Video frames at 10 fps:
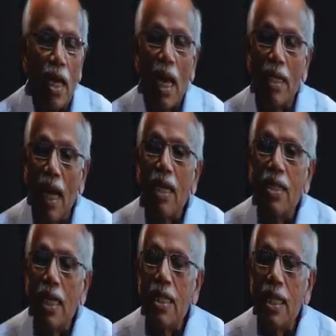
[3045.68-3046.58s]
And that
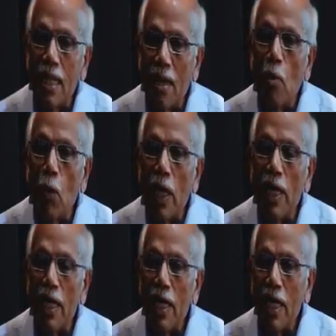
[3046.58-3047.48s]
change can come
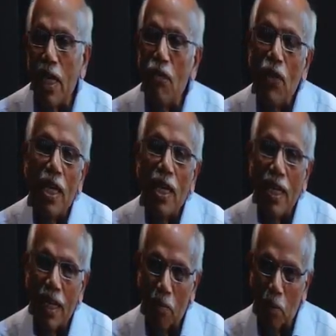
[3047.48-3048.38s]
only if we
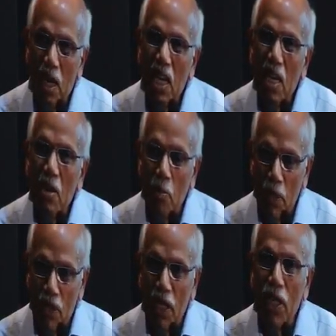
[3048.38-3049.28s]
can bring up
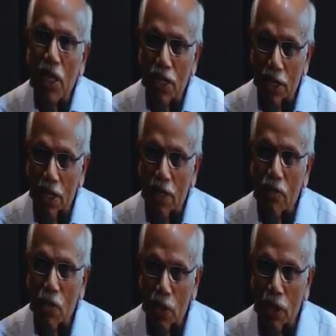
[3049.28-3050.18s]
a generation,
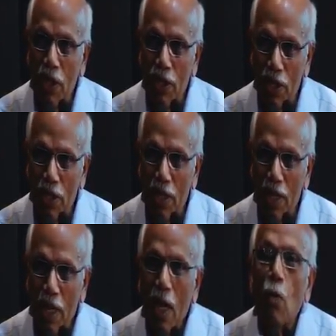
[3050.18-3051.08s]
future
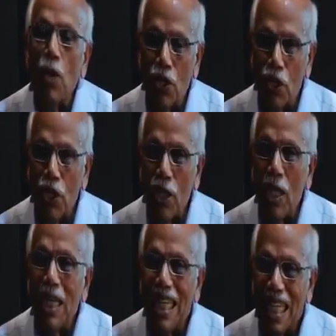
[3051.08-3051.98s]
generation, which
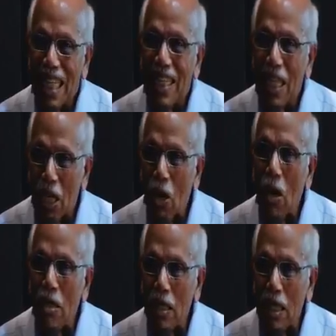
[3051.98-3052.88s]
is
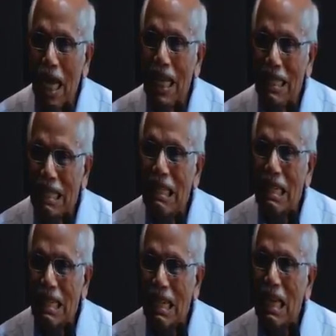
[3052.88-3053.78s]
not as
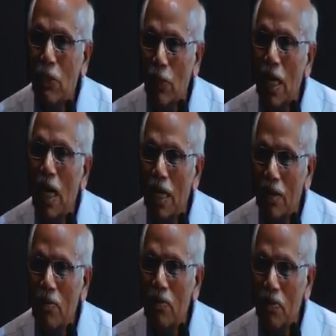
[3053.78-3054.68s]
greedy as we are.
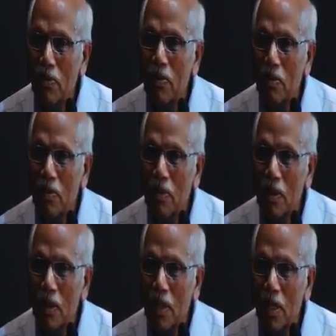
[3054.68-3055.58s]

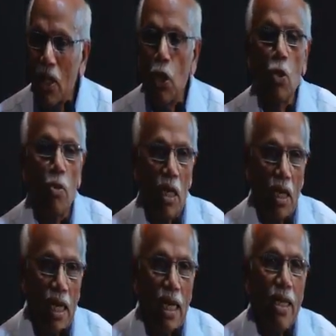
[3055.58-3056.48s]
It's the human
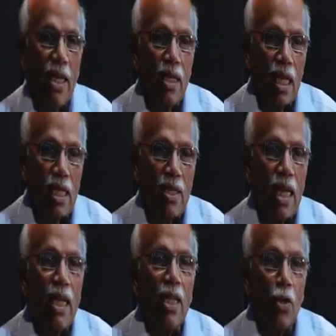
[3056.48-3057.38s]
greed that kills
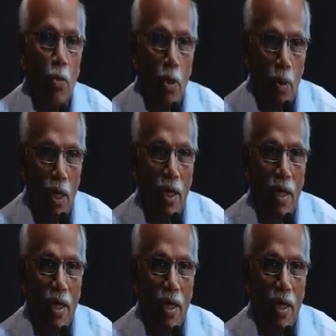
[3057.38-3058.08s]
another human being.